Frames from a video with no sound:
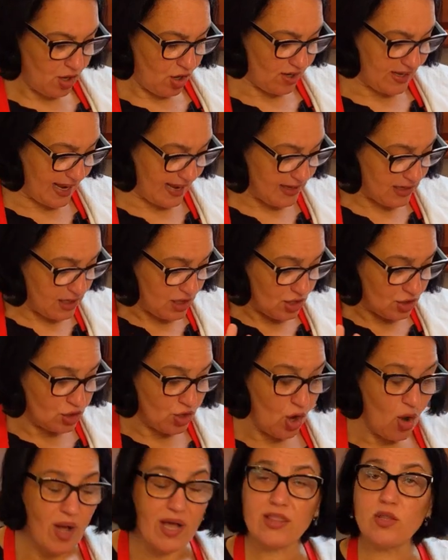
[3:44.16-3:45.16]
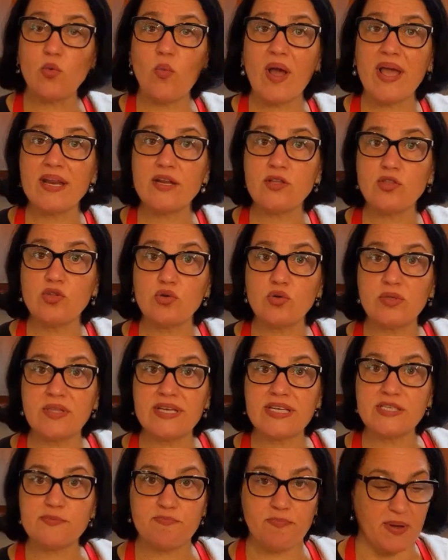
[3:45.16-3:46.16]
Okay, no other way to do
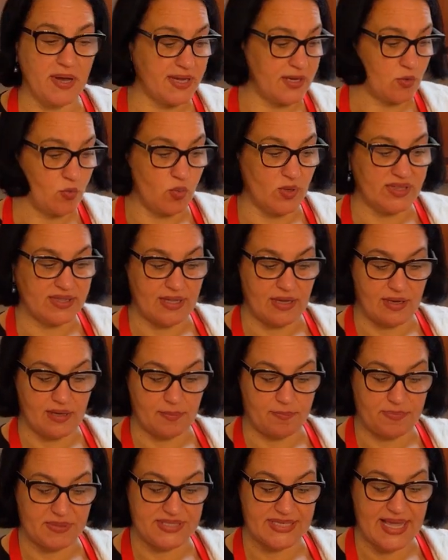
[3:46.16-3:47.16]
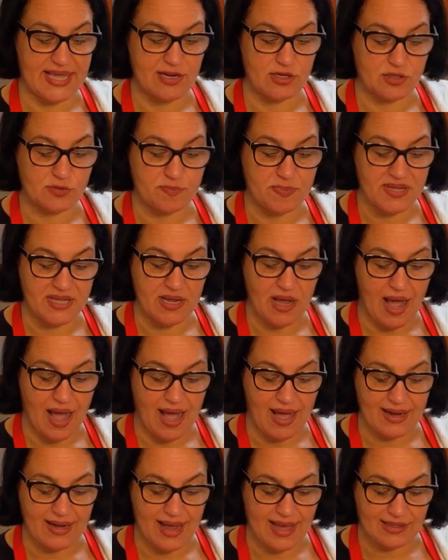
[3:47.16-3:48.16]
this but with the potatoes being
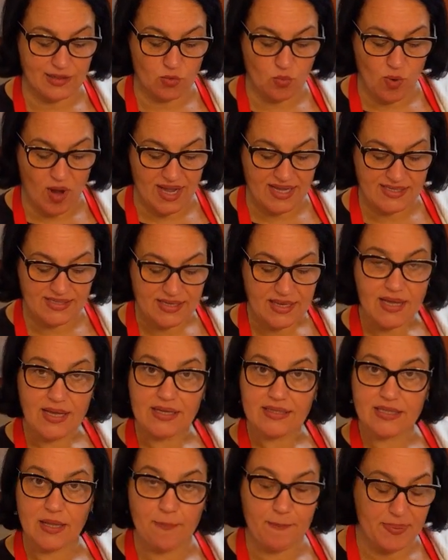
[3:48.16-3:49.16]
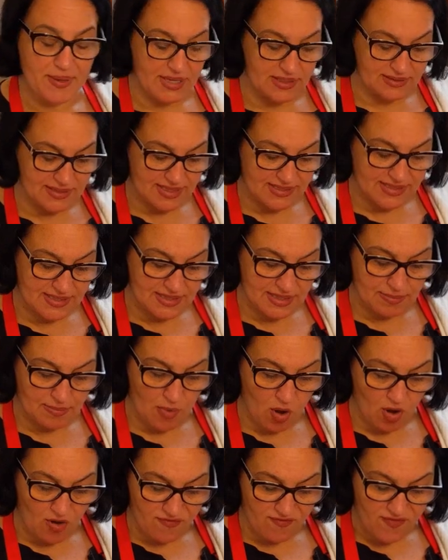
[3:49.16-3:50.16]
hot, otherwise the peel doesn't come
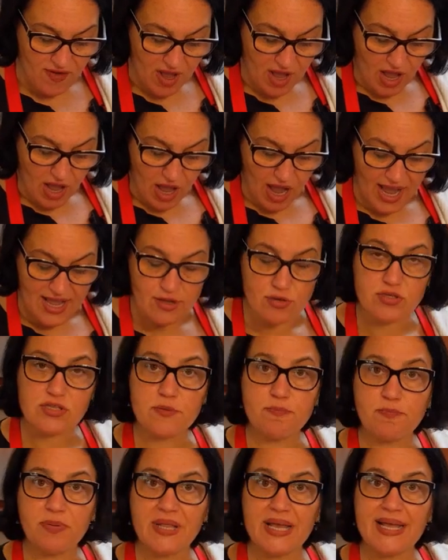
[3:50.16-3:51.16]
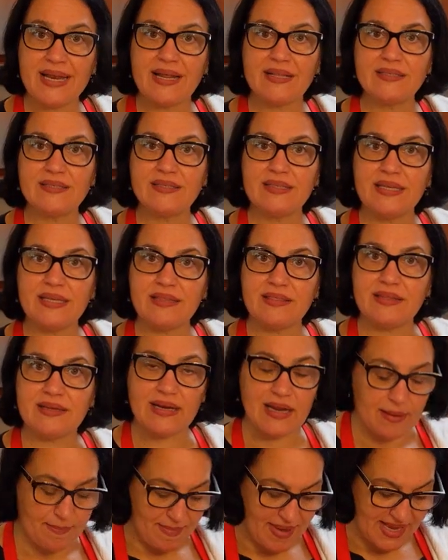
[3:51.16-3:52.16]
off. I use a plate underneath
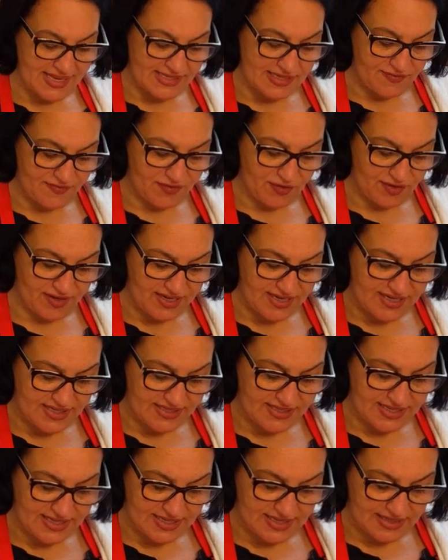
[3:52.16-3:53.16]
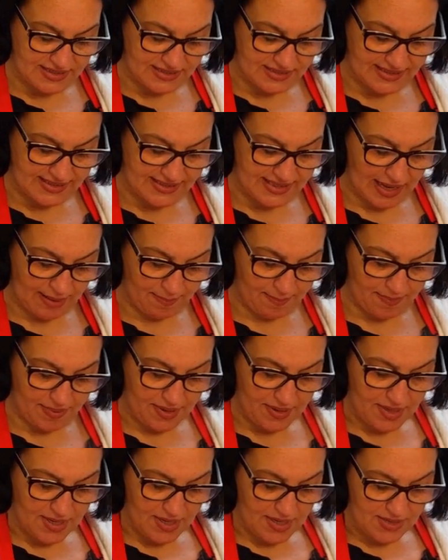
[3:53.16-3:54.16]
it. It makes it for easy cleanup.
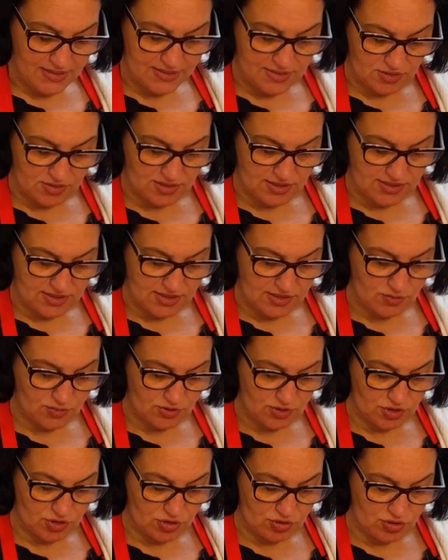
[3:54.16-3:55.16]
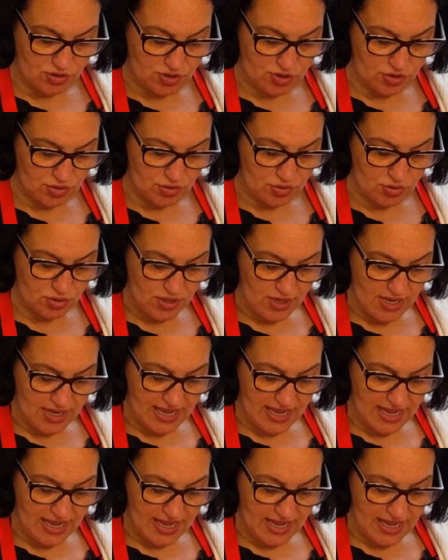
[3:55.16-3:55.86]
So this is what you do.